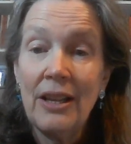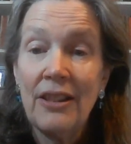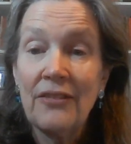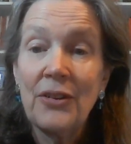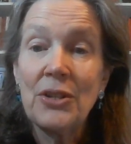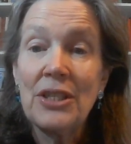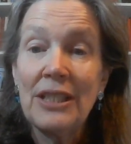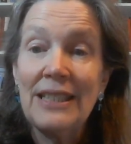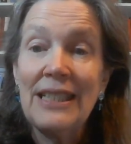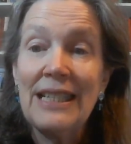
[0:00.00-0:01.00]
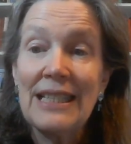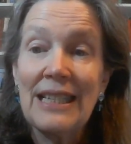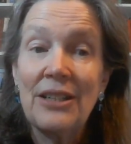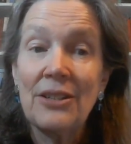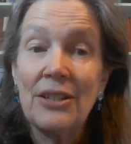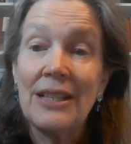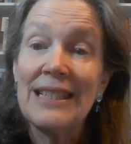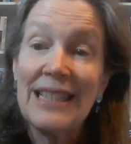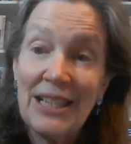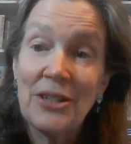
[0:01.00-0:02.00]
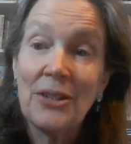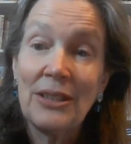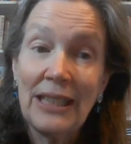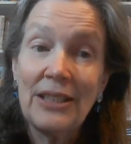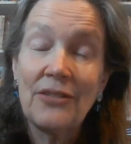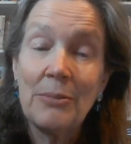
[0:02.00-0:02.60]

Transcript: the first Latina senator elected